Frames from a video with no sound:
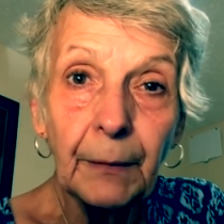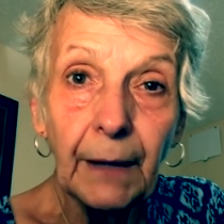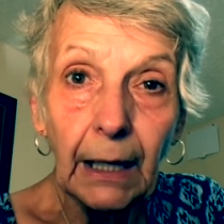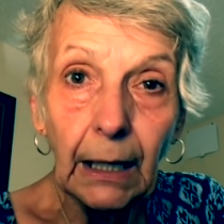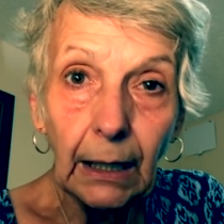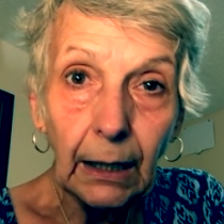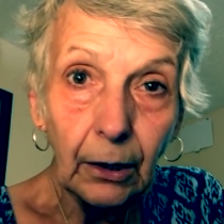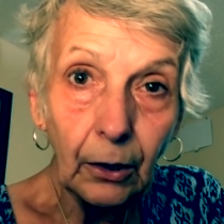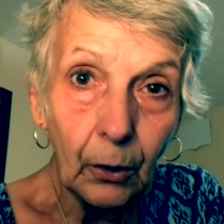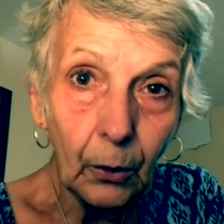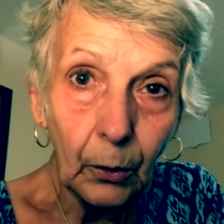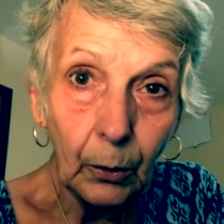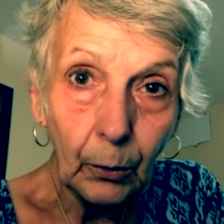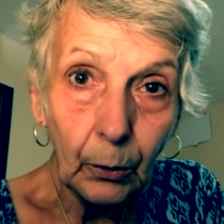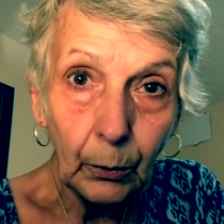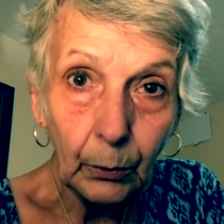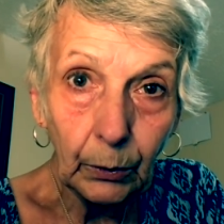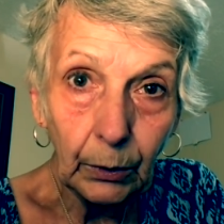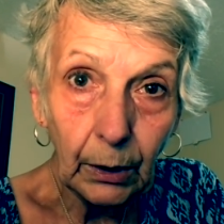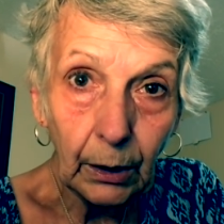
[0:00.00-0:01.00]
And I
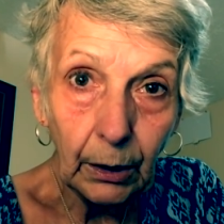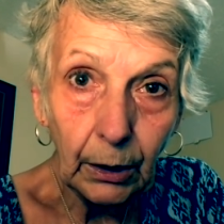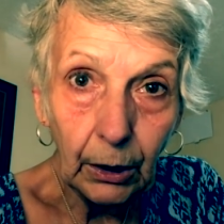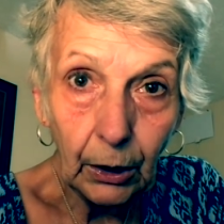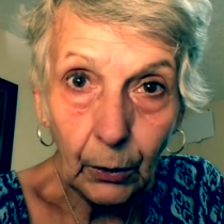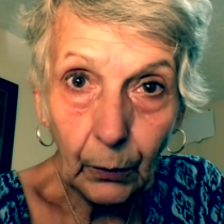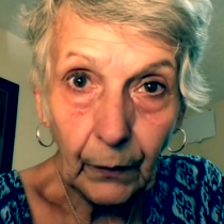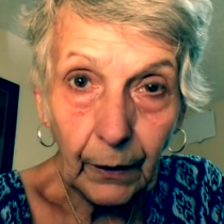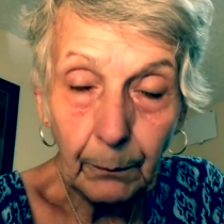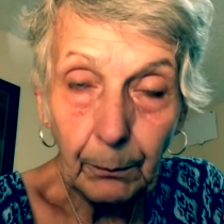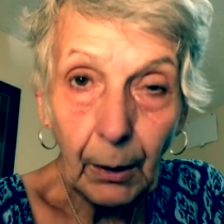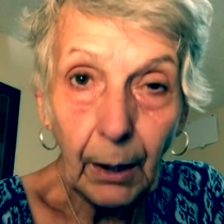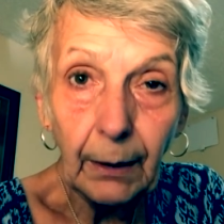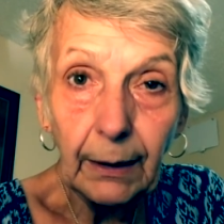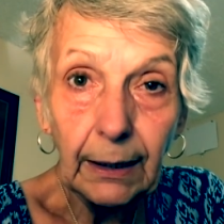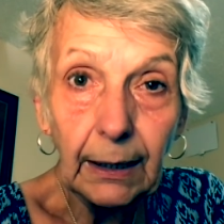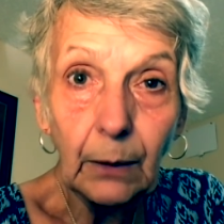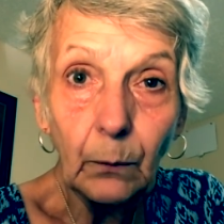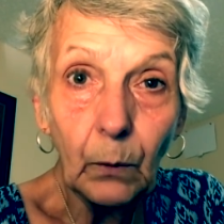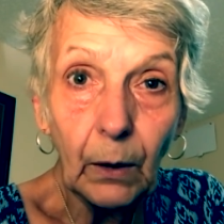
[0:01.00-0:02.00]
know, you know, they
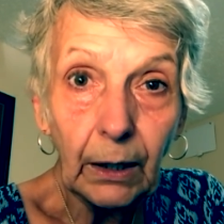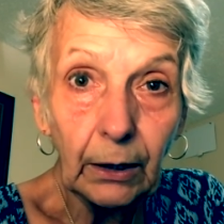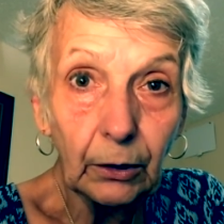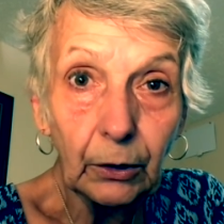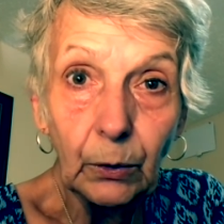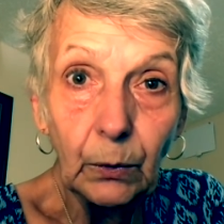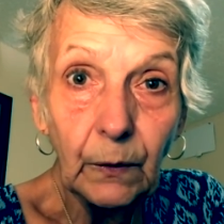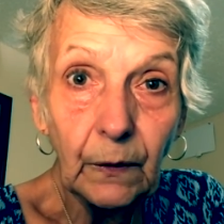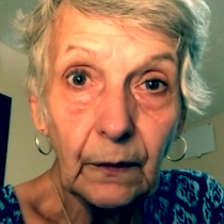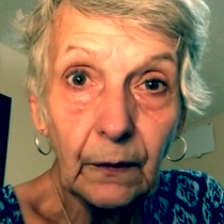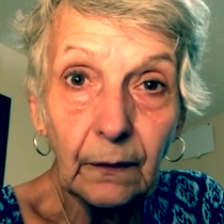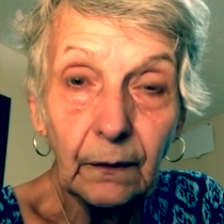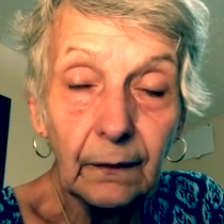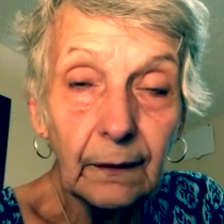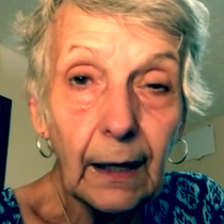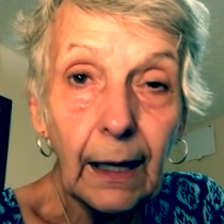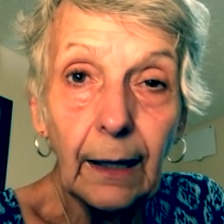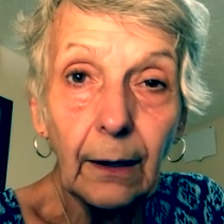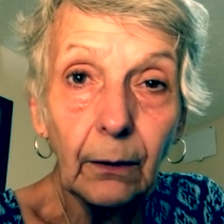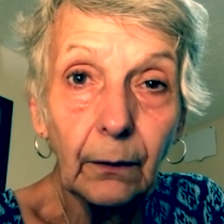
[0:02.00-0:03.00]
probably didn't want to lose the
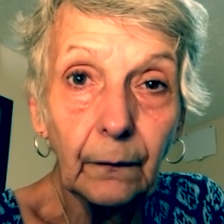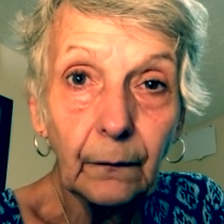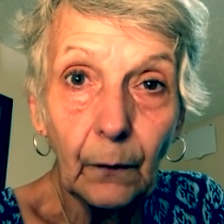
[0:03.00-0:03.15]
sale,